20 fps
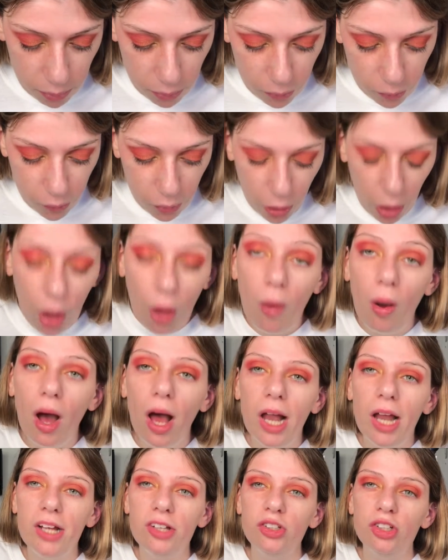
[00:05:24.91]
curl
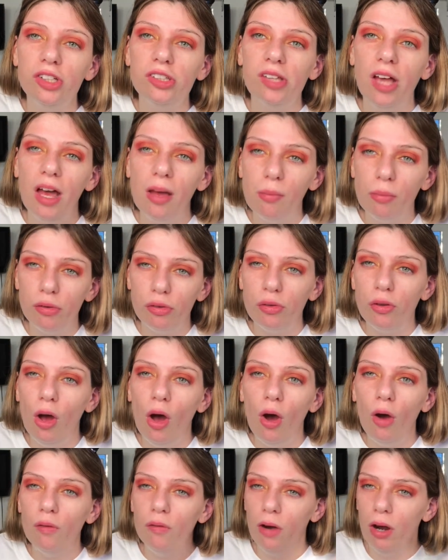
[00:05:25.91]
eyelashes and
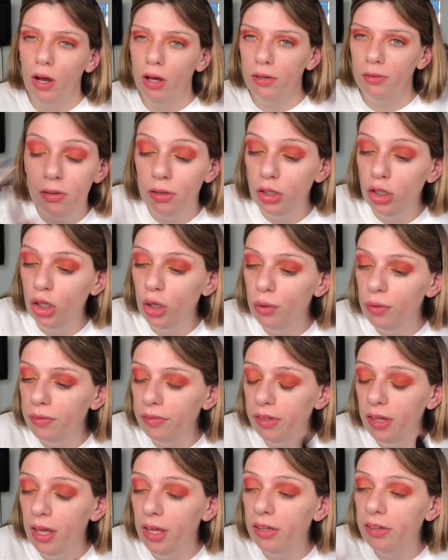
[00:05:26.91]
mascara
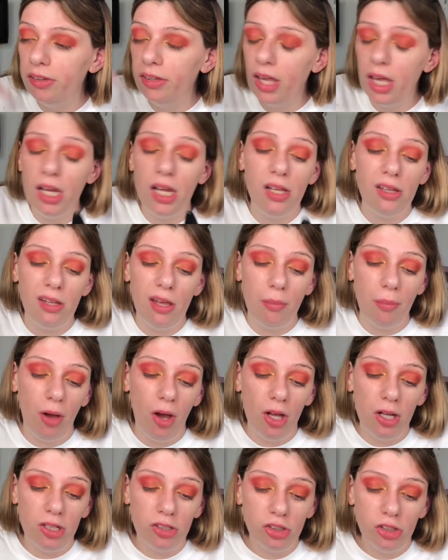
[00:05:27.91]
using Skinny Dip
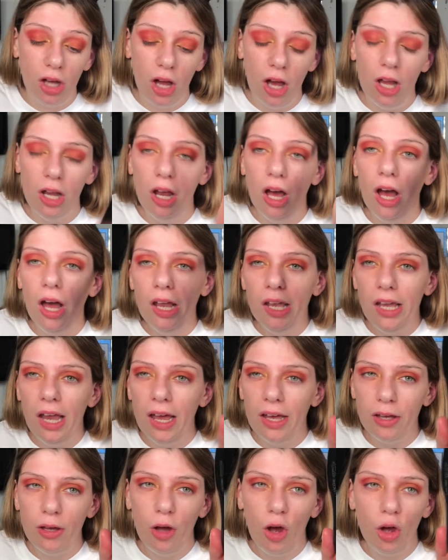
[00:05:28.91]
Eyelash Curler
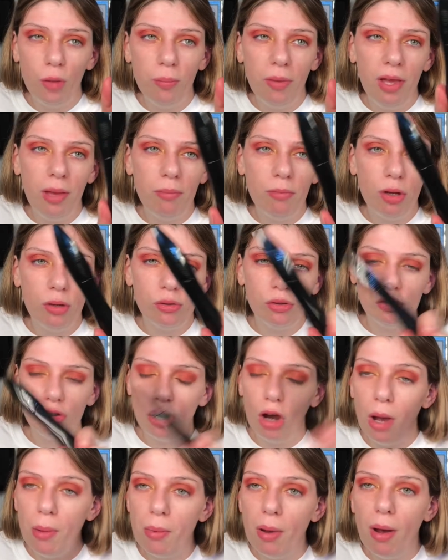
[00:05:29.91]
Lancome Hypnose
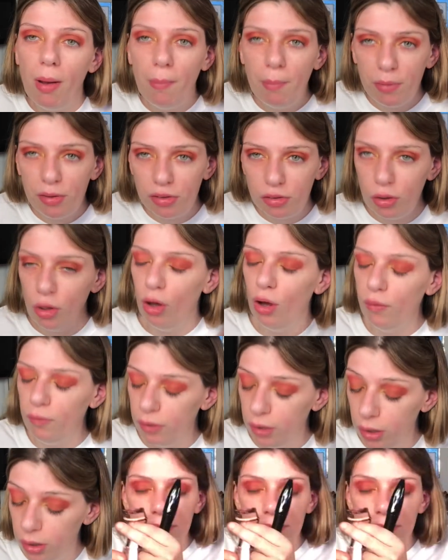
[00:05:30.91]
Drama Mascara.